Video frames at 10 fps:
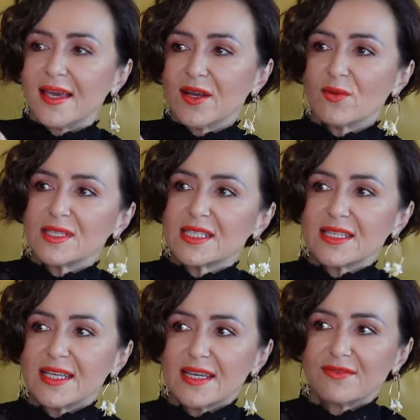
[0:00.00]
And obviously
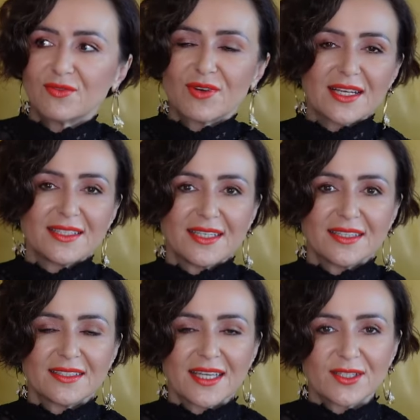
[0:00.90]
they have the writing,
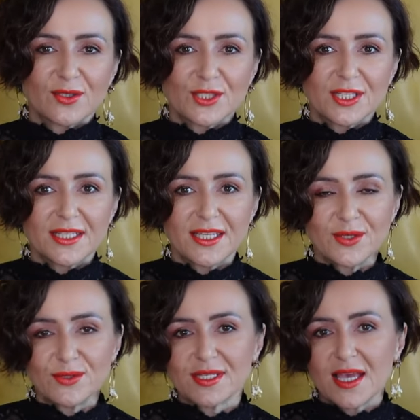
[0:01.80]
the technology that they
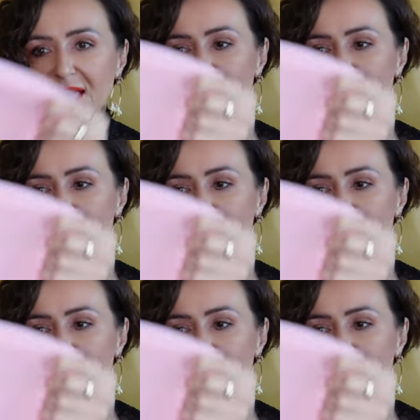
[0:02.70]
use.